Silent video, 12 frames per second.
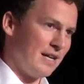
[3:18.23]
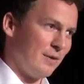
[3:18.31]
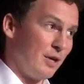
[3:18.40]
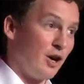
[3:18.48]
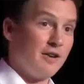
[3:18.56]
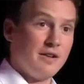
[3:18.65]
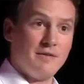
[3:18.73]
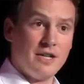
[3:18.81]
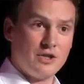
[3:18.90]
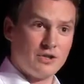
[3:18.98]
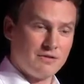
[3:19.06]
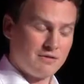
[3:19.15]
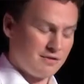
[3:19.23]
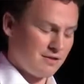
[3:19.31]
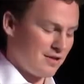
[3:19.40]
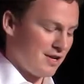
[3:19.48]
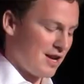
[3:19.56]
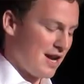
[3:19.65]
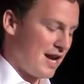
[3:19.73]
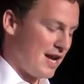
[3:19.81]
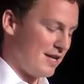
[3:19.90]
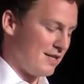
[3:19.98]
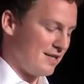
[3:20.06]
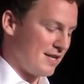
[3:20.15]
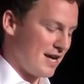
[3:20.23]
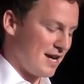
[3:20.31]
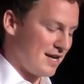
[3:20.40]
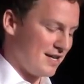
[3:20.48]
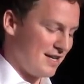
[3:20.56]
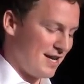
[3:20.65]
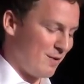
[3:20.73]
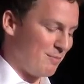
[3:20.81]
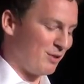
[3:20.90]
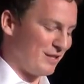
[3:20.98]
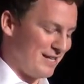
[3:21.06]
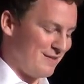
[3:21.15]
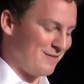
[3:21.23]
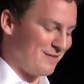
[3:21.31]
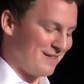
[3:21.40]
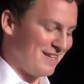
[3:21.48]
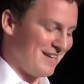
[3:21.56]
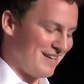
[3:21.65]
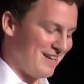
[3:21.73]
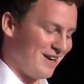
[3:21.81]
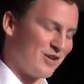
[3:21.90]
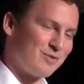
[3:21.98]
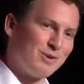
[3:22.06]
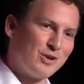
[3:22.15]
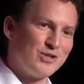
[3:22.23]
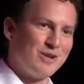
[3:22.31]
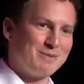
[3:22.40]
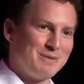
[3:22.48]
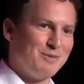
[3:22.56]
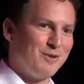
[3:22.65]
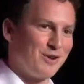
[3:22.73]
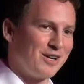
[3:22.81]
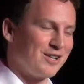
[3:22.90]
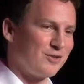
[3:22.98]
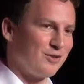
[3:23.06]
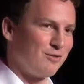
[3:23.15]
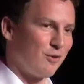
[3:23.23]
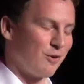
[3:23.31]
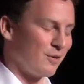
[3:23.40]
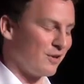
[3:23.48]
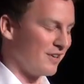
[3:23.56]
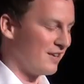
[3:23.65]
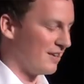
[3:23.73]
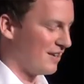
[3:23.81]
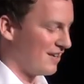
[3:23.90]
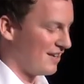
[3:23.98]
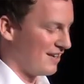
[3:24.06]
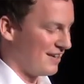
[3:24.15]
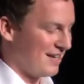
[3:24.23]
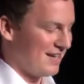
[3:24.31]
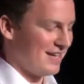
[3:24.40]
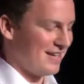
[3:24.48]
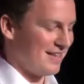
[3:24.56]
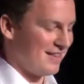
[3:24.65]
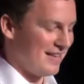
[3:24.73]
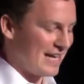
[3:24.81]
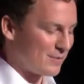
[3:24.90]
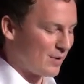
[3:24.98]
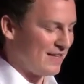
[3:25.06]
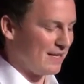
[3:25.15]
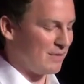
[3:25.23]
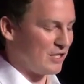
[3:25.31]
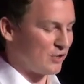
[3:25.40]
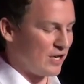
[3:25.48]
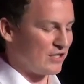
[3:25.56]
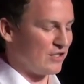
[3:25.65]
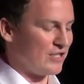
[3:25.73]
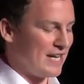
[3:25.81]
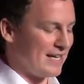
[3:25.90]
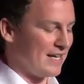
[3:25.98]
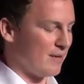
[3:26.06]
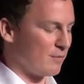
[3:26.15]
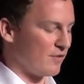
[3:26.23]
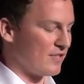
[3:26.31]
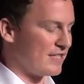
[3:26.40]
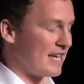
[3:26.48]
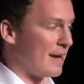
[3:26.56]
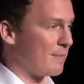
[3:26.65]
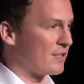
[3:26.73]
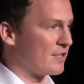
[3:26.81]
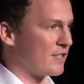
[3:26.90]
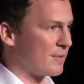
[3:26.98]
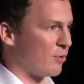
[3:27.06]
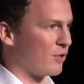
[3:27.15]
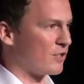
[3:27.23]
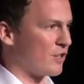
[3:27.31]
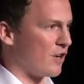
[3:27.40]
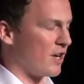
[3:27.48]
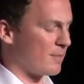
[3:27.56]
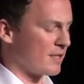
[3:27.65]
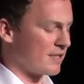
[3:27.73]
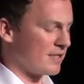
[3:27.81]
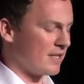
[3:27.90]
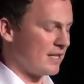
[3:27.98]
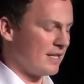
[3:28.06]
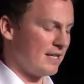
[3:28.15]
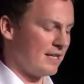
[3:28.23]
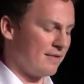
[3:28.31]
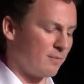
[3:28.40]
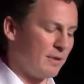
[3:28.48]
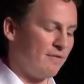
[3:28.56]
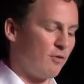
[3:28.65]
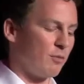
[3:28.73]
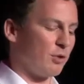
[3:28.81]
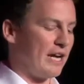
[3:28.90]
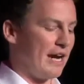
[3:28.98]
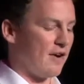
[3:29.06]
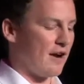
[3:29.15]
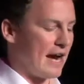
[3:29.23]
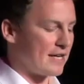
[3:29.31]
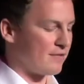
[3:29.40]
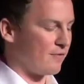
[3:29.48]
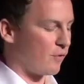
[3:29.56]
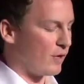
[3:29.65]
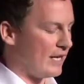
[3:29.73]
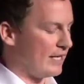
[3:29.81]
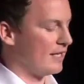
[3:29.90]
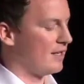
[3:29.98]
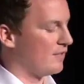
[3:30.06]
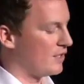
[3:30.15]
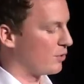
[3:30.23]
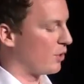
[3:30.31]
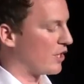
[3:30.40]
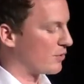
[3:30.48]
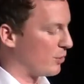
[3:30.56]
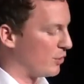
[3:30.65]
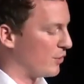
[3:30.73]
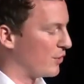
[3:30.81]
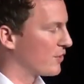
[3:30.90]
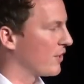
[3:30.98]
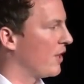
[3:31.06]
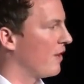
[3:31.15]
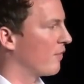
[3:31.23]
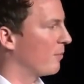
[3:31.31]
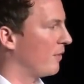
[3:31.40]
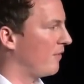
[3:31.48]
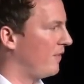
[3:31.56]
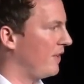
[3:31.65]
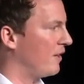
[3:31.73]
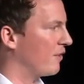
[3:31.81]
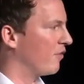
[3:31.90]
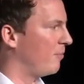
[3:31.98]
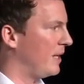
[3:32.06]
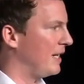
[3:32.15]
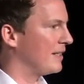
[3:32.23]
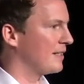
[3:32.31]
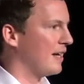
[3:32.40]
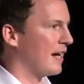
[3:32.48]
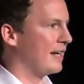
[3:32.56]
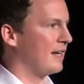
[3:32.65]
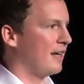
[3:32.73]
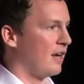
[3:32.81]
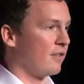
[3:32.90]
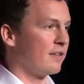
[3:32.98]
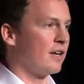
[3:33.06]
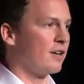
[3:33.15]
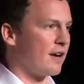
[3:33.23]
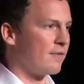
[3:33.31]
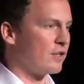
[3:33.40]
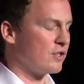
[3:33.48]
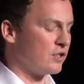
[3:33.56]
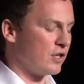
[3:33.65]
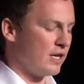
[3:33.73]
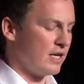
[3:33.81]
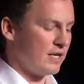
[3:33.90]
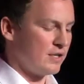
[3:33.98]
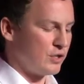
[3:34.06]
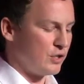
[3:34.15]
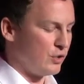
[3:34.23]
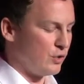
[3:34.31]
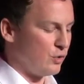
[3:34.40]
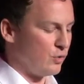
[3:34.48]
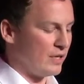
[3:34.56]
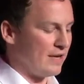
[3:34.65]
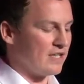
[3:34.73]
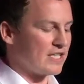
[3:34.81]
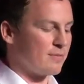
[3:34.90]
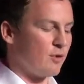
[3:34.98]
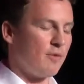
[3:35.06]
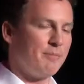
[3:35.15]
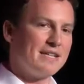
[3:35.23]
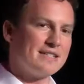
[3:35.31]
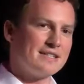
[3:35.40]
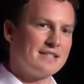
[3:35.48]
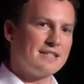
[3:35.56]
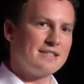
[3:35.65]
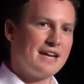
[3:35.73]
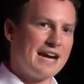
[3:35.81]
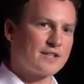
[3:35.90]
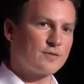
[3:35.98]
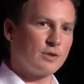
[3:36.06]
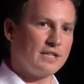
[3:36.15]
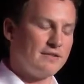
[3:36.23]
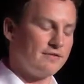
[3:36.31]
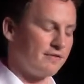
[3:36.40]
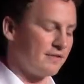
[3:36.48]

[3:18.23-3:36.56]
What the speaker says: We heart innovation, and we believe that entrepreneurship can move our country forward. That's why the administration's taken a number of steps to support startups. From the Affordable Care Act, freeing individual entrepreneurs from the fear of being denied health care coverage, to giving small businesses tax relief.